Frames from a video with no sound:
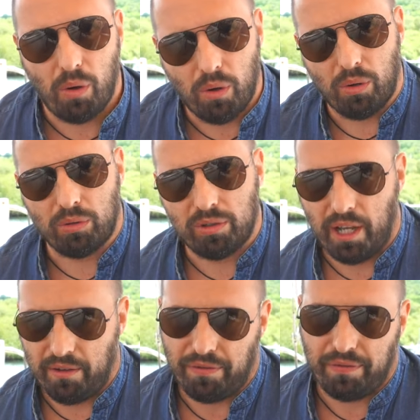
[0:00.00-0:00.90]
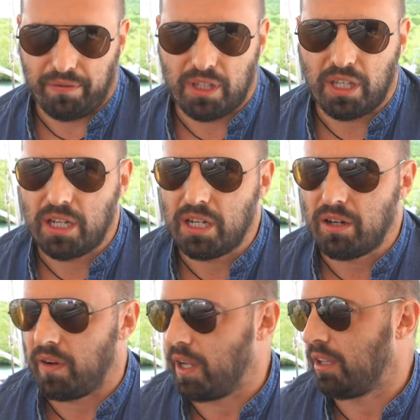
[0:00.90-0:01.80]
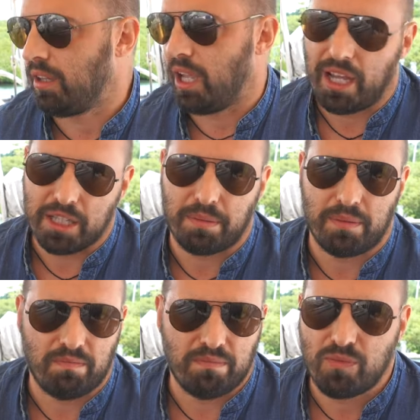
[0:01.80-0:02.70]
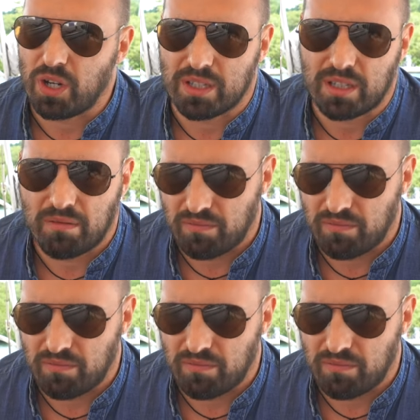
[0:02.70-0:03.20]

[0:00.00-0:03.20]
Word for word: all dive gear and it's just